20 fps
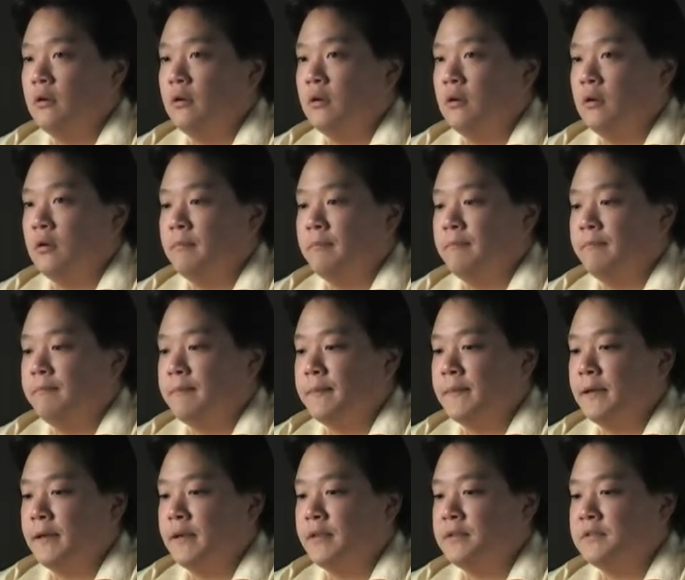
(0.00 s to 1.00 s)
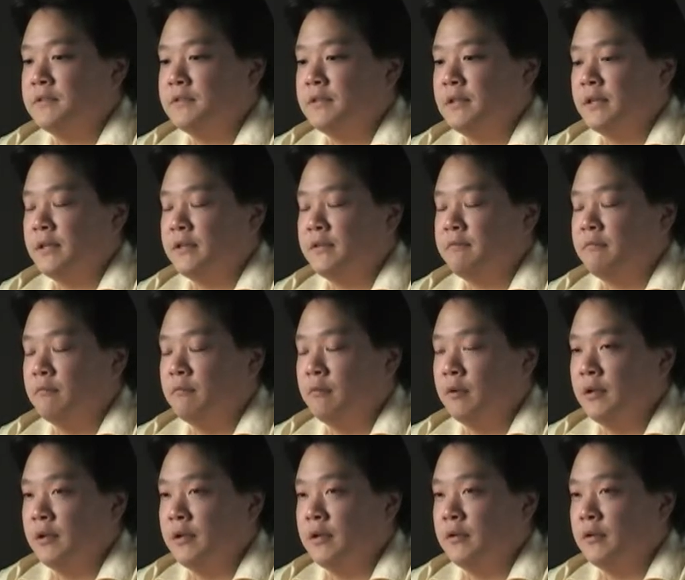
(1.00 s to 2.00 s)
Um, I guess I
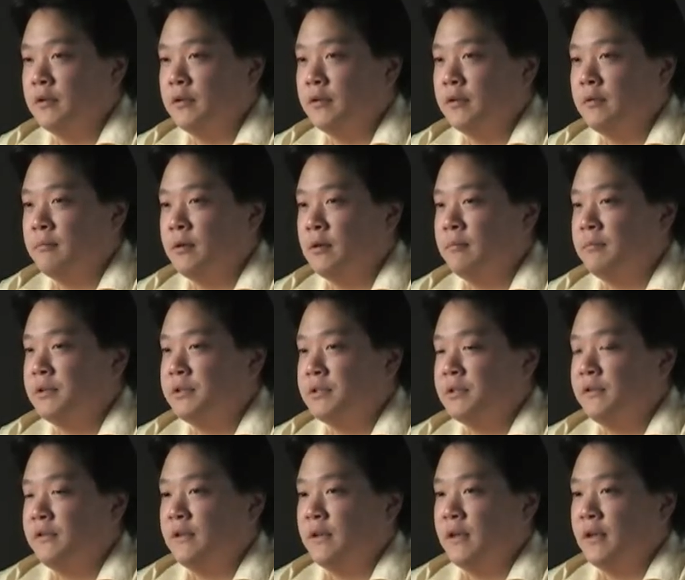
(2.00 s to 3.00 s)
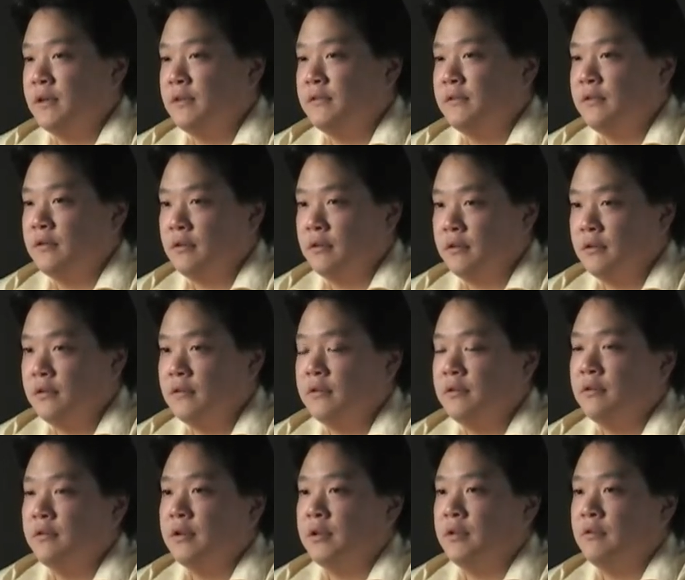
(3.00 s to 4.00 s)
really learned about Michigan Tech and started
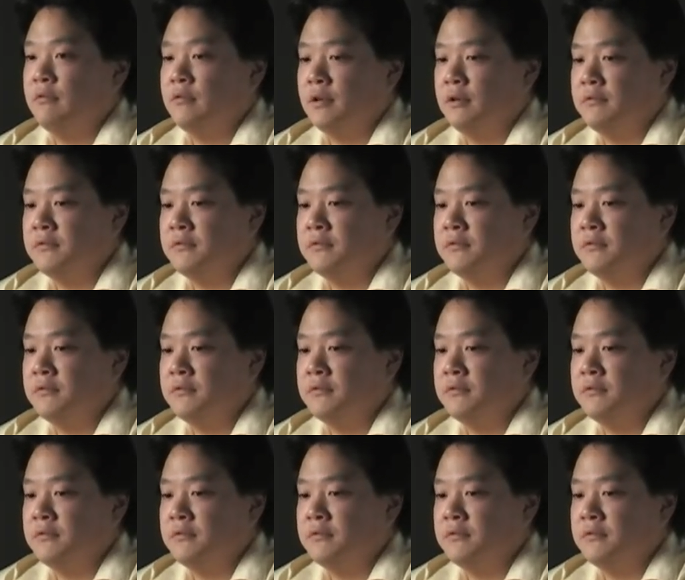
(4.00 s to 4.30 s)
considering it when